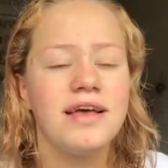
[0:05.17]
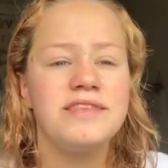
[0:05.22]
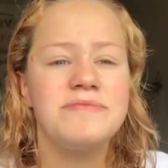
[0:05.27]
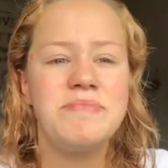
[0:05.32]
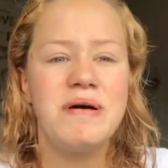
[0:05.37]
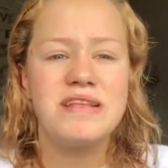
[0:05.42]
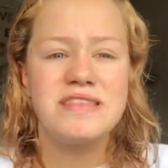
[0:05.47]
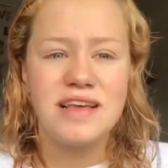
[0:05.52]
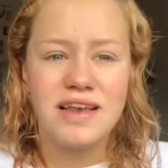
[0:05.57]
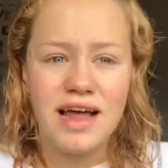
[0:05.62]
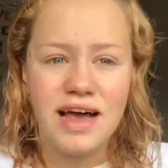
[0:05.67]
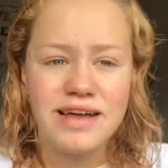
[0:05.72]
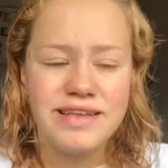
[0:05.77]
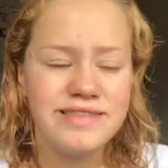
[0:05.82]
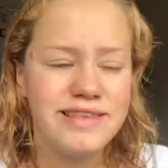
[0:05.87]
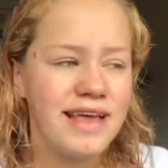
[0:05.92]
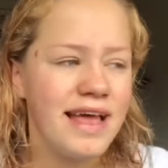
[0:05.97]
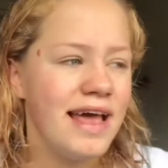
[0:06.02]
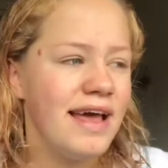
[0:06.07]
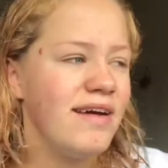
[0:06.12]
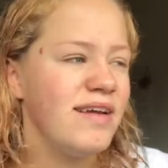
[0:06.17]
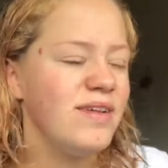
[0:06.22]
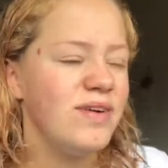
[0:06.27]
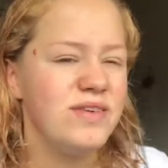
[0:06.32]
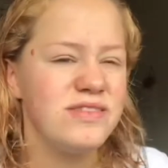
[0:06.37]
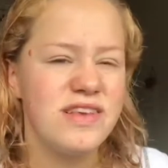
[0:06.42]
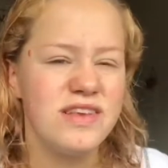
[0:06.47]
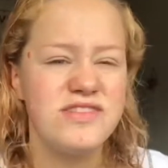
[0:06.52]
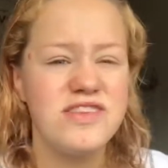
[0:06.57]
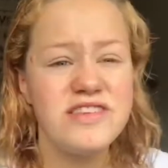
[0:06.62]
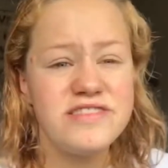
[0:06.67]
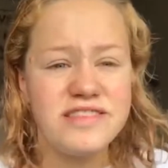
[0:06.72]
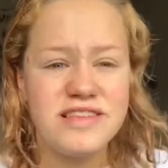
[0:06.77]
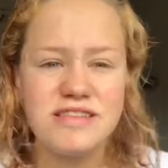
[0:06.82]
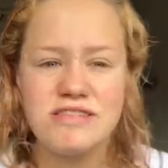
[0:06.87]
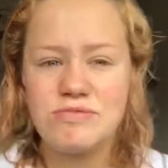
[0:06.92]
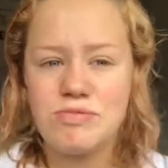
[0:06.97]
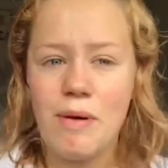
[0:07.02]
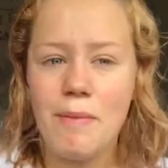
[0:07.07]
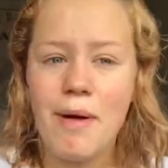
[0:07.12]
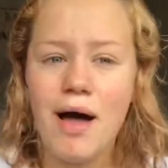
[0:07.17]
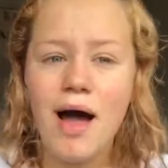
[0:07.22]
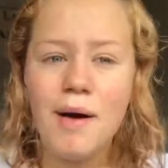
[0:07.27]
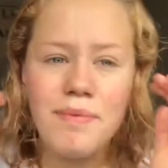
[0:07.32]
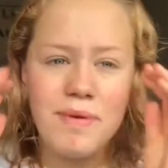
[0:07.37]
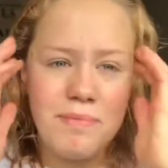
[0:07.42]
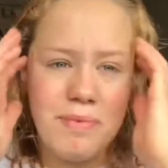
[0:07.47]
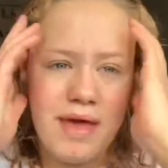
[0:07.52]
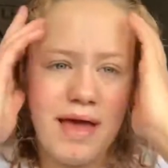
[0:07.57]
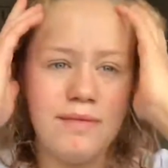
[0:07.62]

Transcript: it's better lighting here, and also just to swap it up a bit.